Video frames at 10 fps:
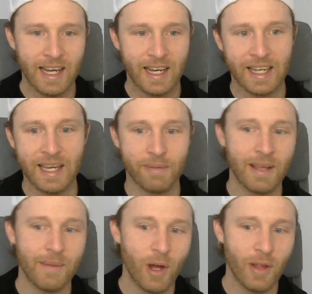and it
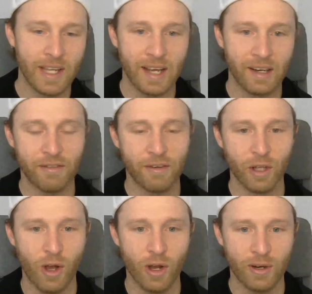keeps them on the ice
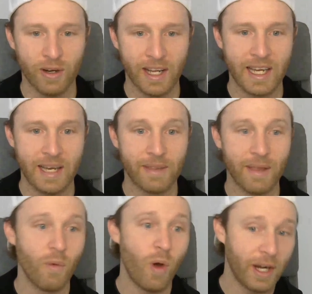for longer and it keeps
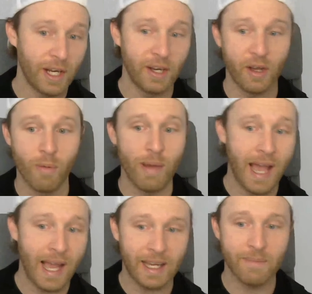them wanting to go
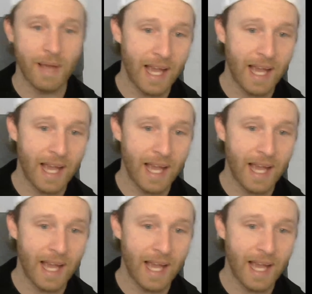back and